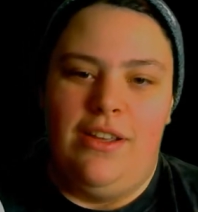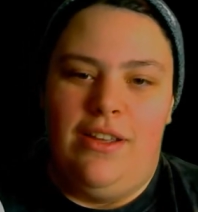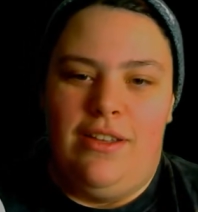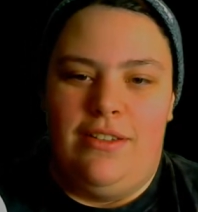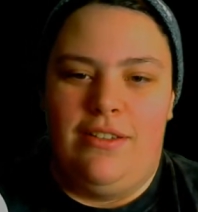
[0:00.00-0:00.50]

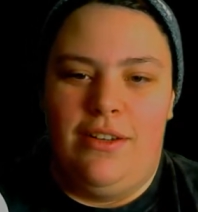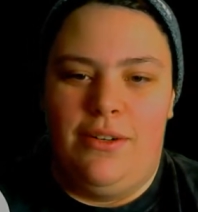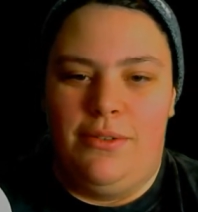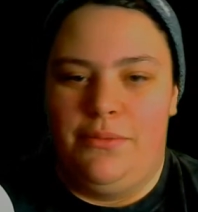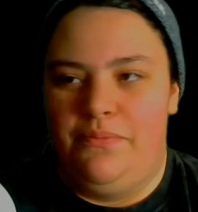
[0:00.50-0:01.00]

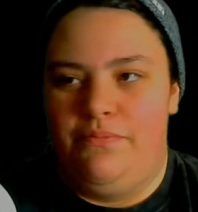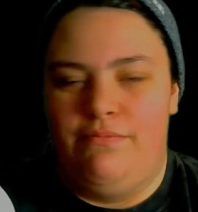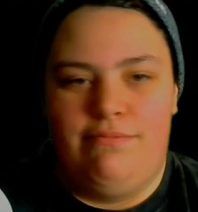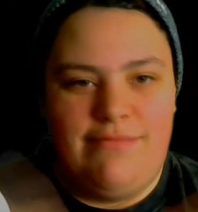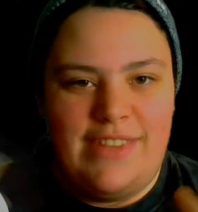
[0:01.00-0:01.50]
So
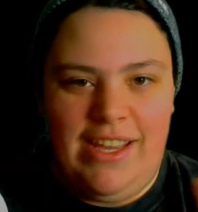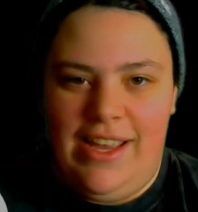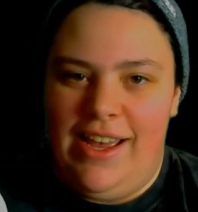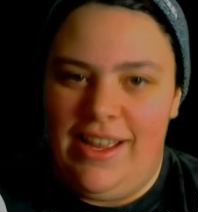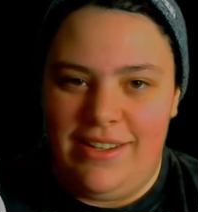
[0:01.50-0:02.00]
they
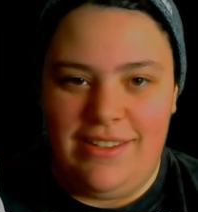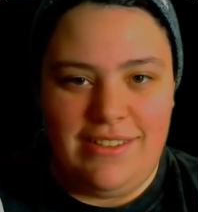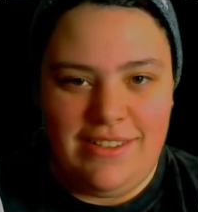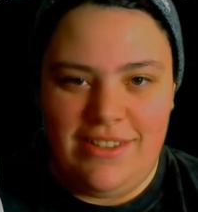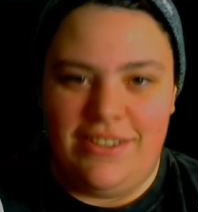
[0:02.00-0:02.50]

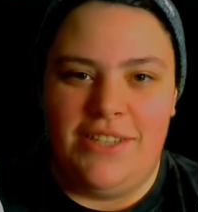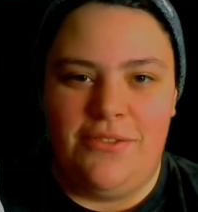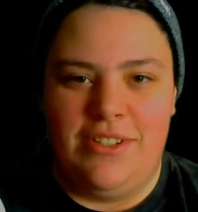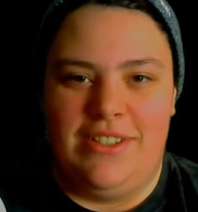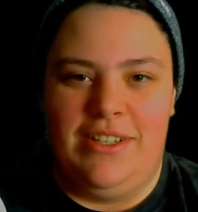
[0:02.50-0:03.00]
had their
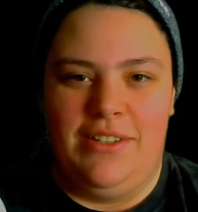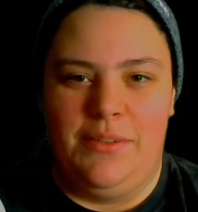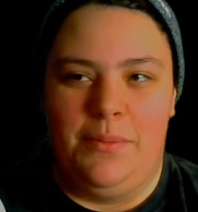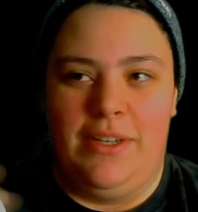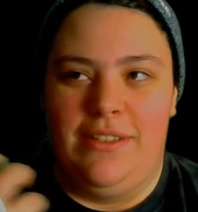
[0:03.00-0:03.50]
differences,
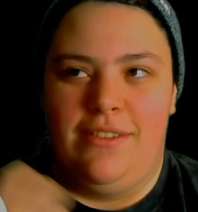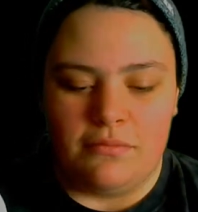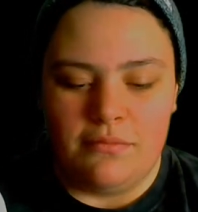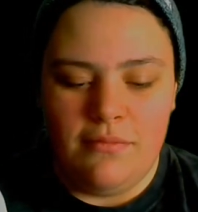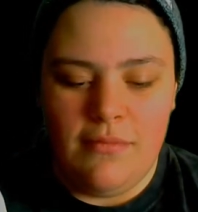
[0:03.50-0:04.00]
but
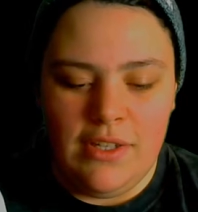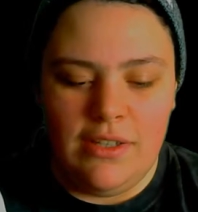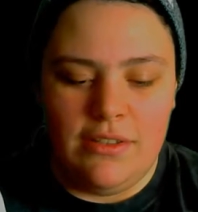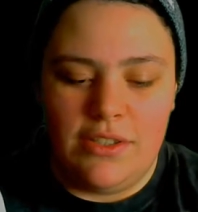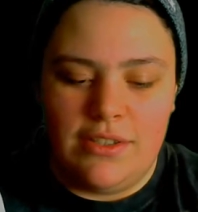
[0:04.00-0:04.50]

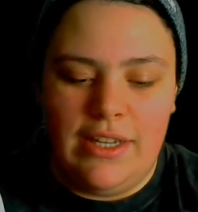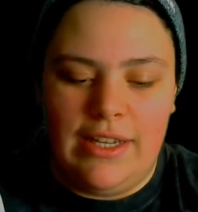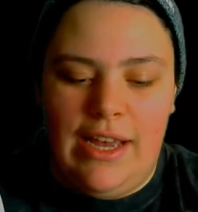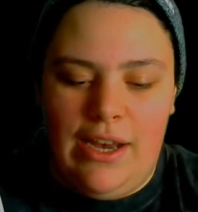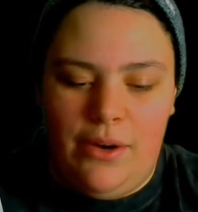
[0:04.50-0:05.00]
just like
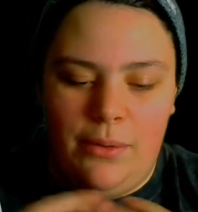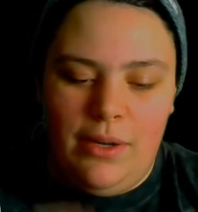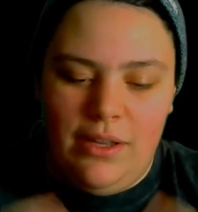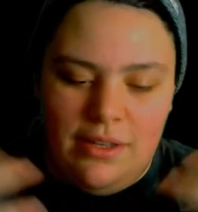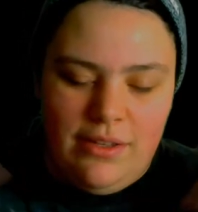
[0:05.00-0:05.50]
how
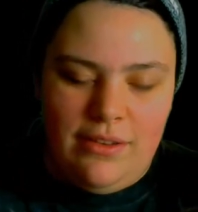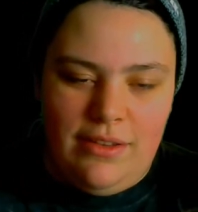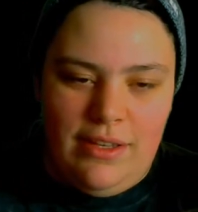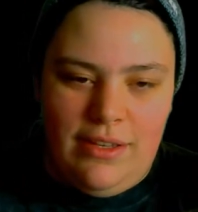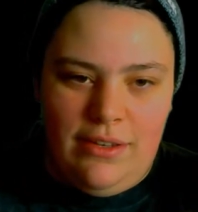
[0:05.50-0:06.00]

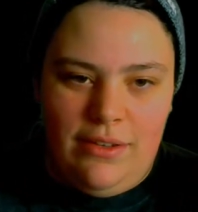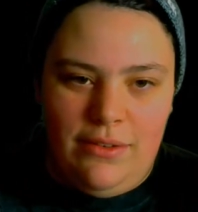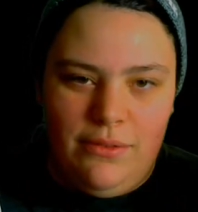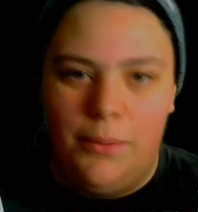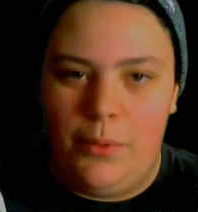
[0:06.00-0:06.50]
the
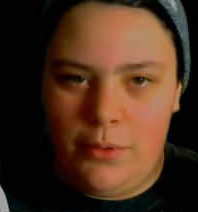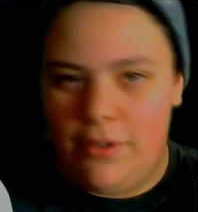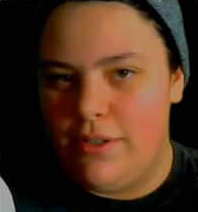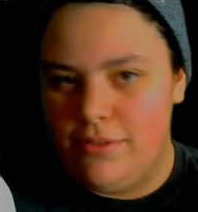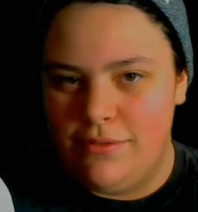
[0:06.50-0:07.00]

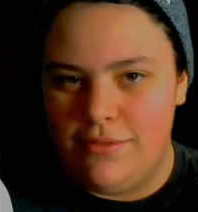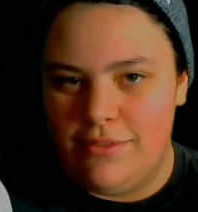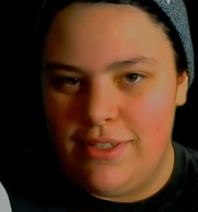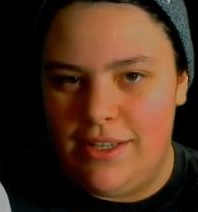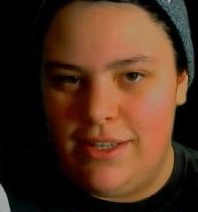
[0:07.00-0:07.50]
rapport
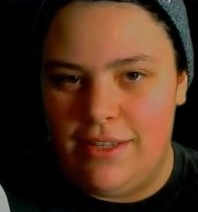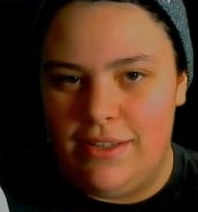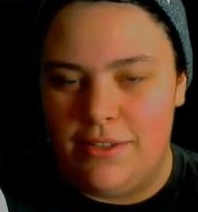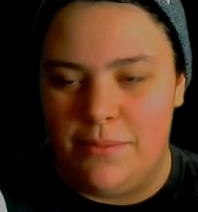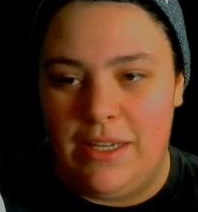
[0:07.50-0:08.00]

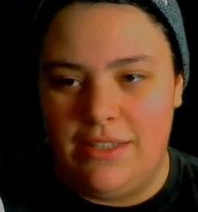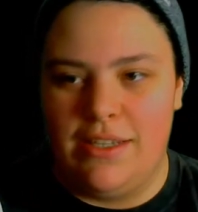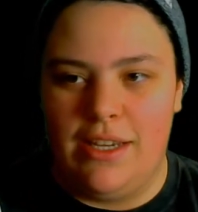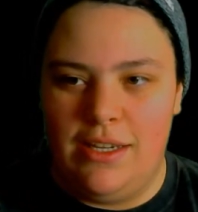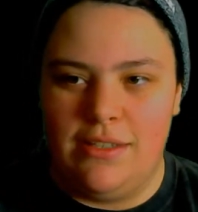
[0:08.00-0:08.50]
is
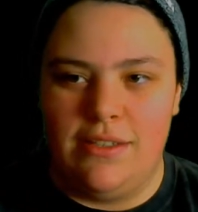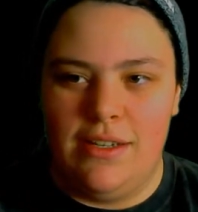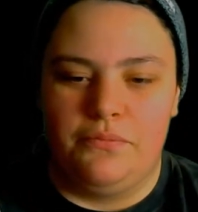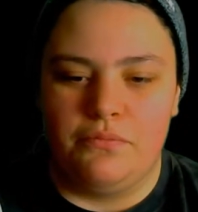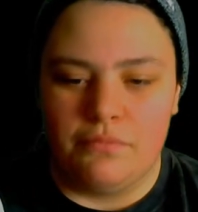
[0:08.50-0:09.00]
maintained
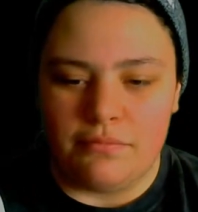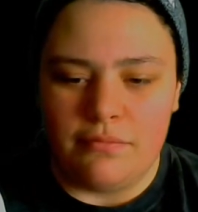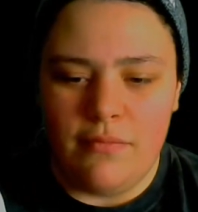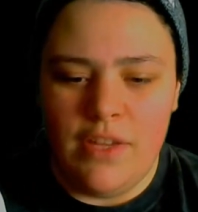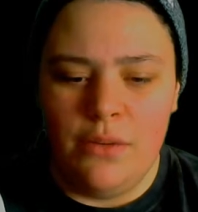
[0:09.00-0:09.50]

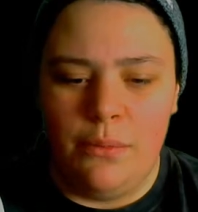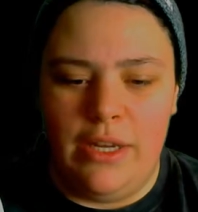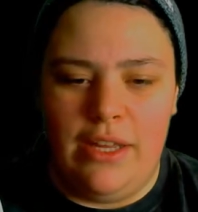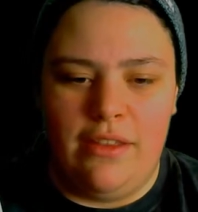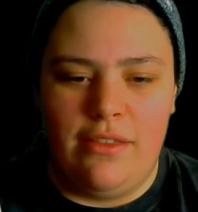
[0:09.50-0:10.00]

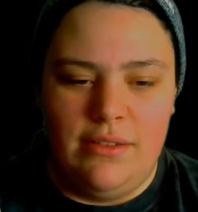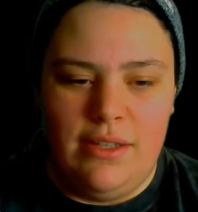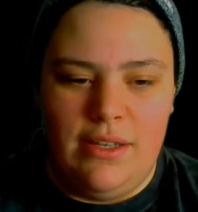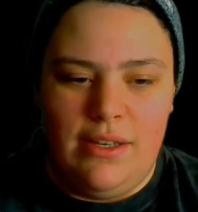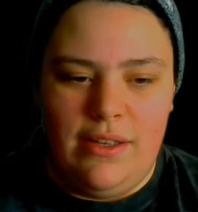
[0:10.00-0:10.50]
with
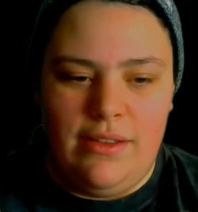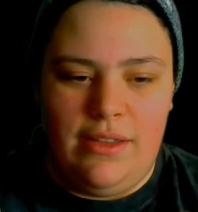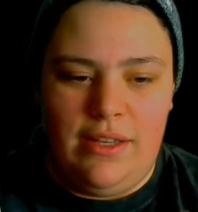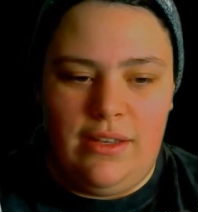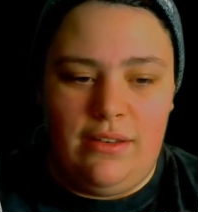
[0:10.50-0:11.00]

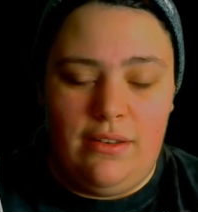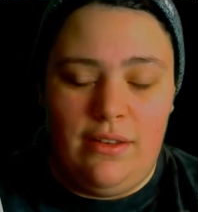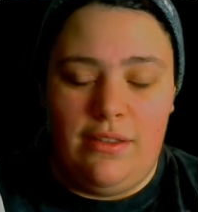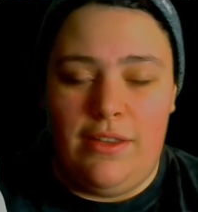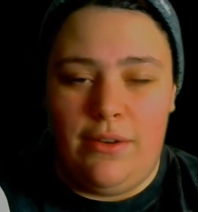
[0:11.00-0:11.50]
the
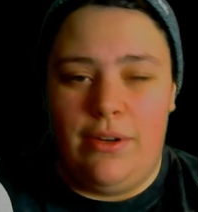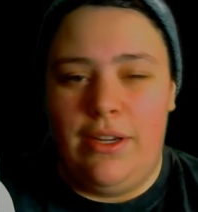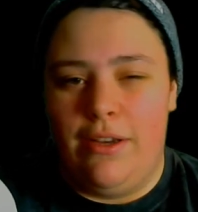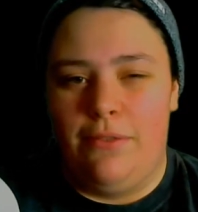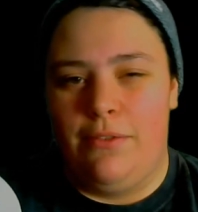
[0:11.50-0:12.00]
theory
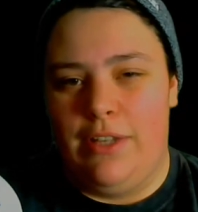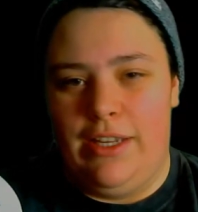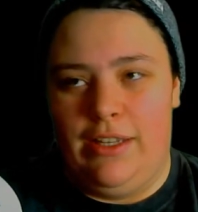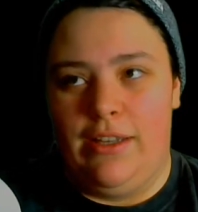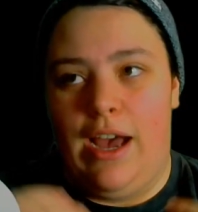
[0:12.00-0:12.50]
of
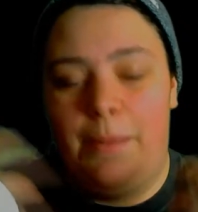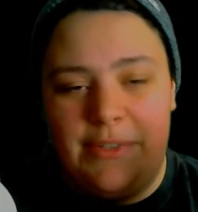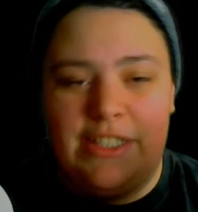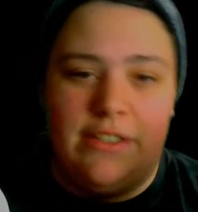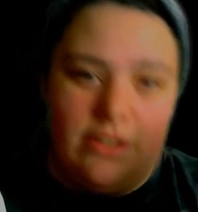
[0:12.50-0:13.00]
like
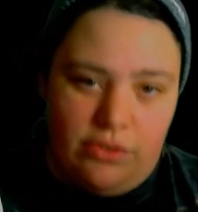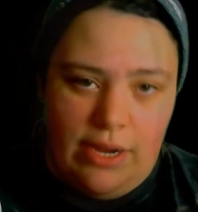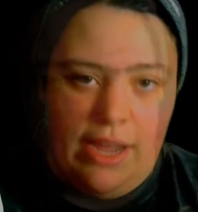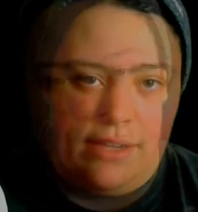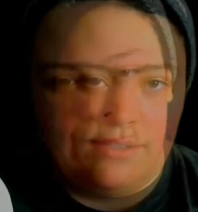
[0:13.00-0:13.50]
opposites
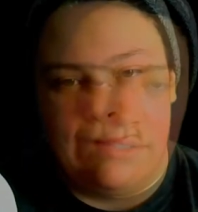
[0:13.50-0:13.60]
attract,